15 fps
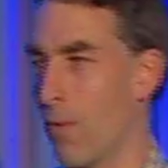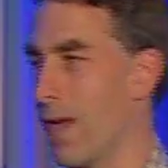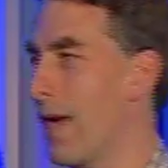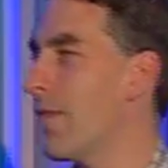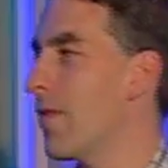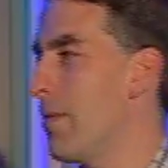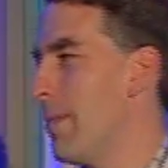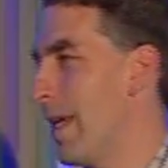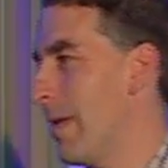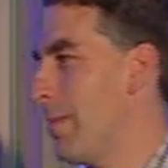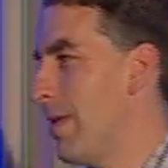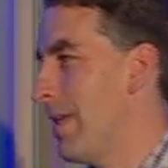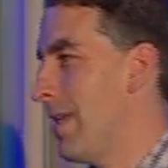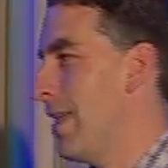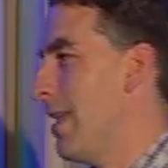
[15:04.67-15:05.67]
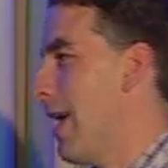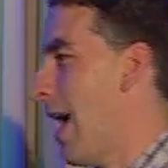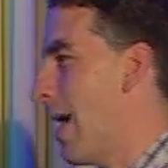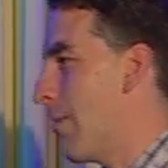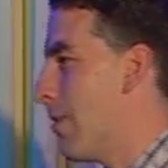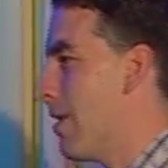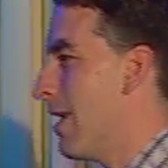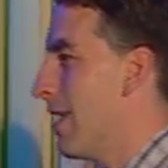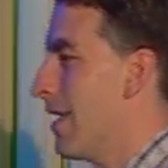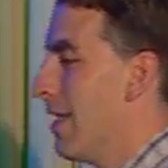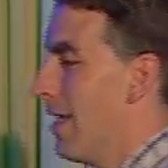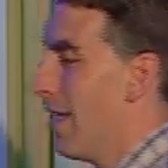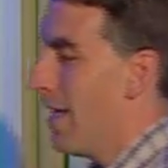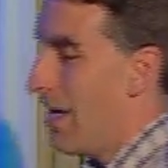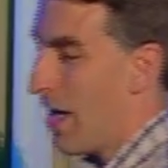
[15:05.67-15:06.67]
whatever it may be. I want
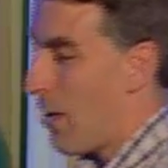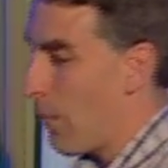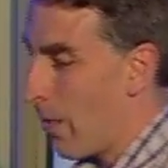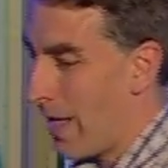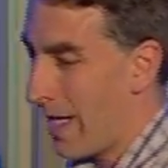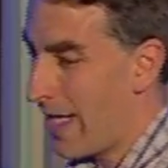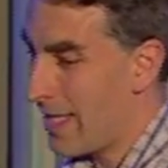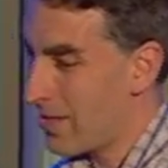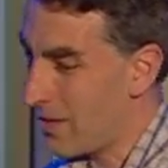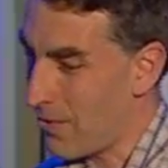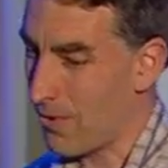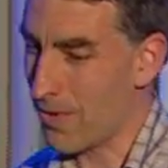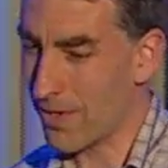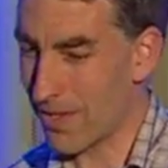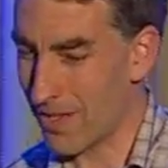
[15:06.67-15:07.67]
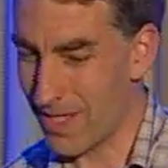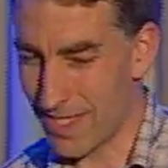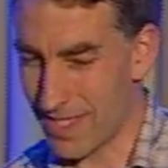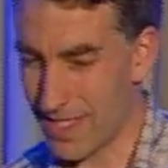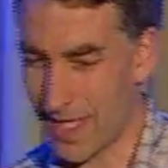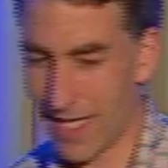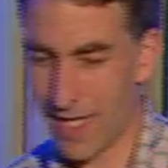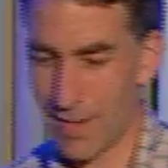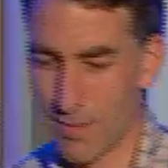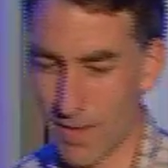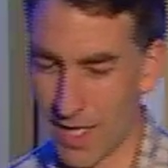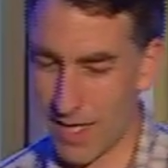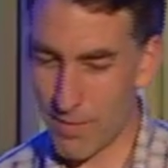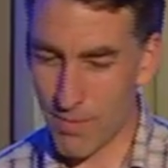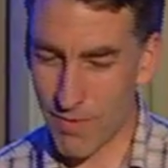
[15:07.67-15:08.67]
a way to order the same
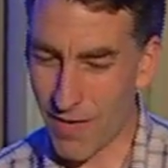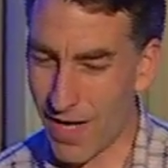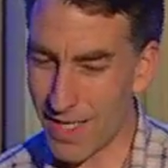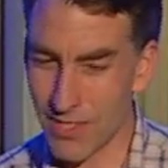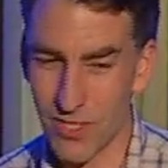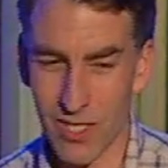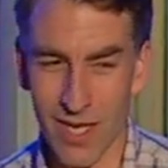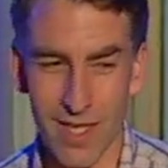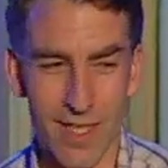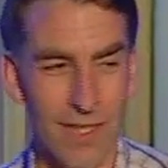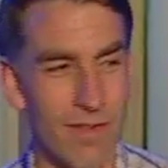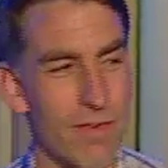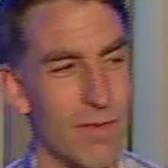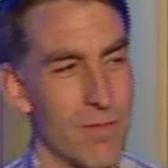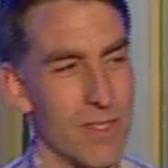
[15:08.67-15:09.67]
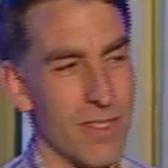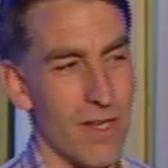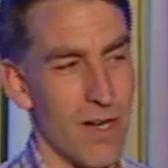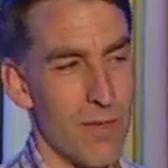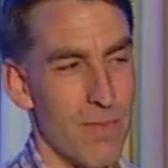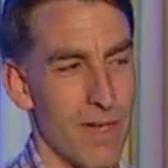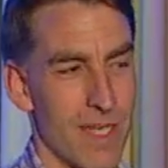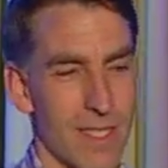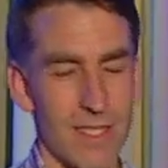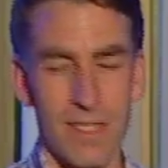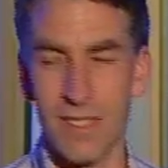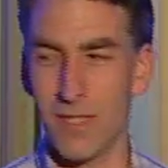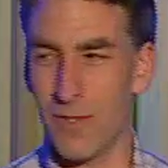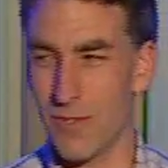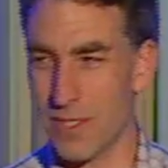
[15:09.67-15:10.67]
cup of hot chocolate from
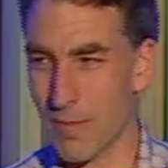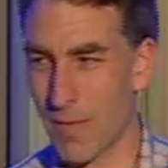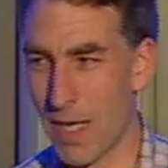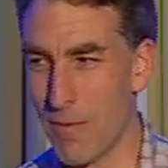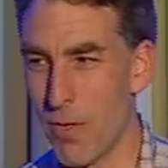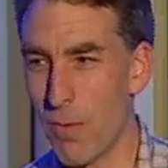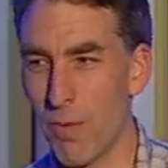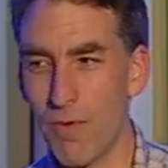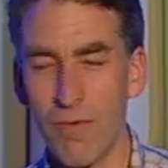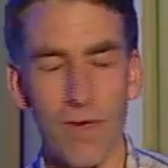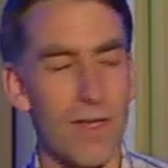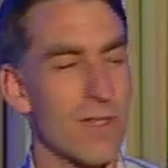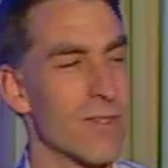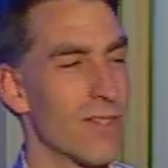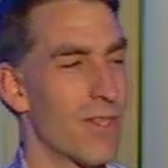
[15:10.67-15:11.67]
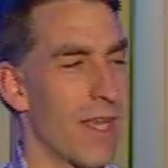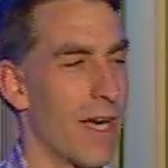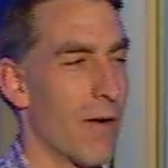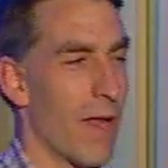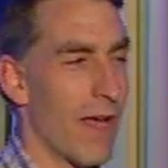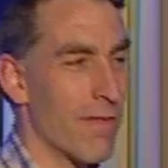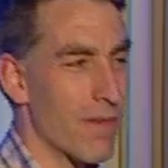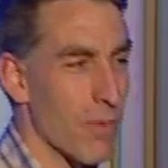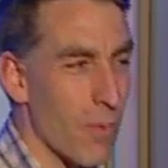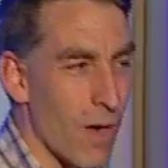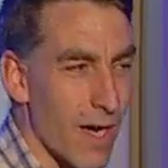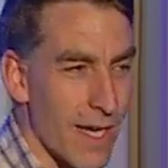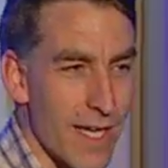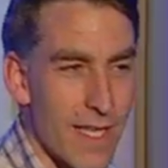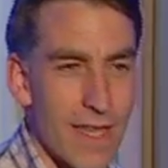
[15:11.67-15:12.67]
Starbucks using my mobile phone so that I don't have to
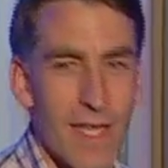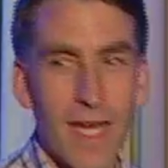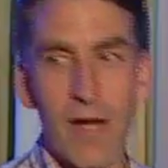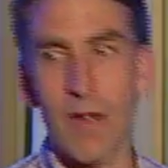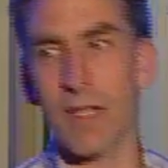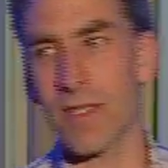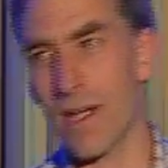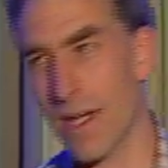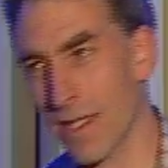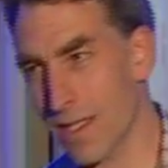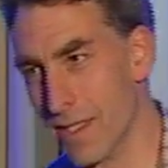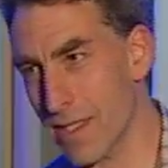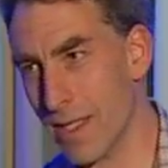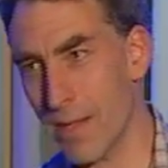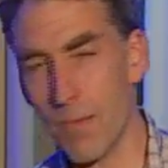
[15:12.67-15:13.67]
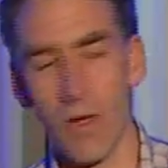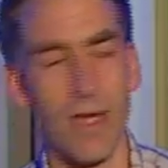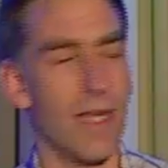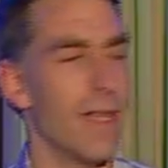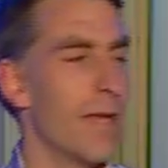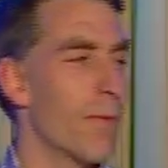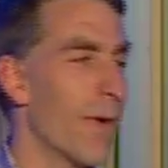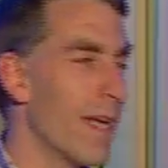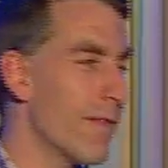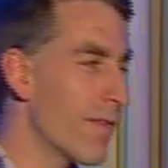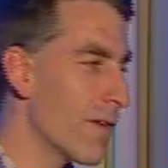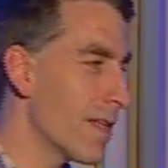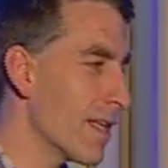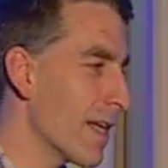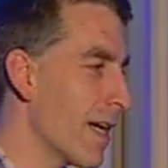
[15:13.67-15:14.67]
walk in there and talk to someone and then wait
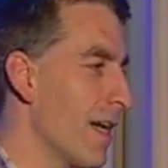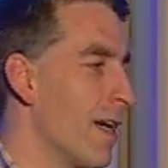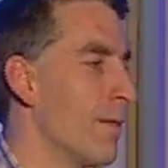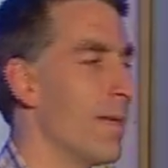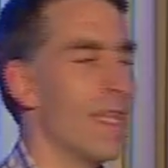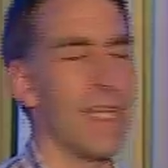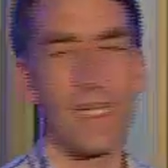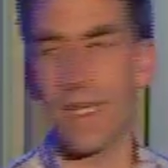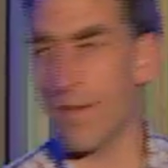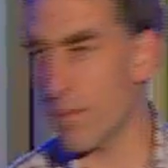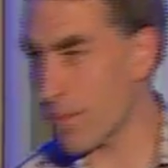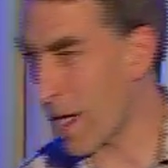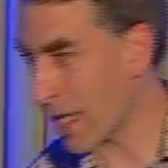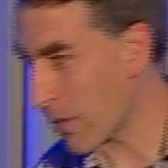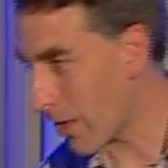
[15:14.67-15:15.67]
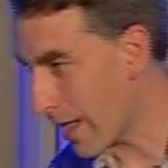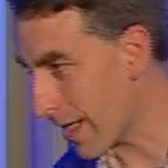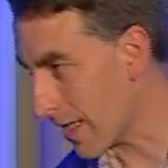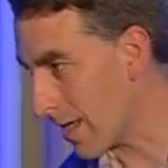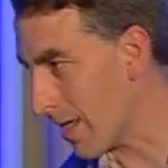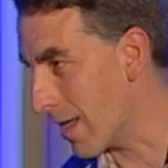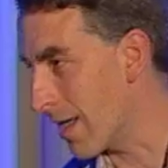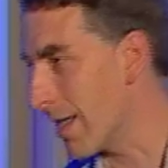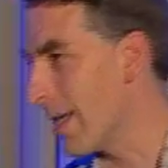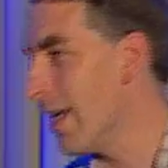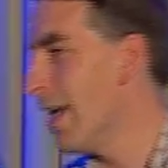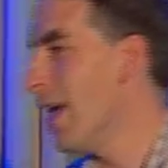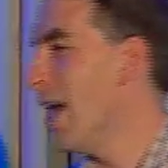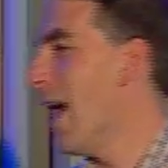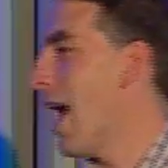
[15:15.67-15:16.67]
for it to come and then give them my credit card.
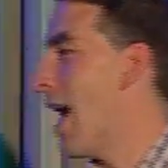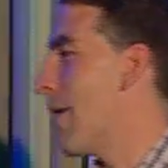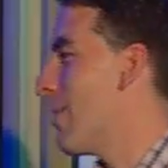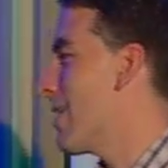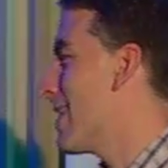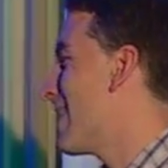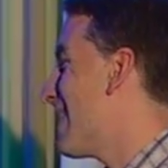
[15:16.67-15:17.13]
I want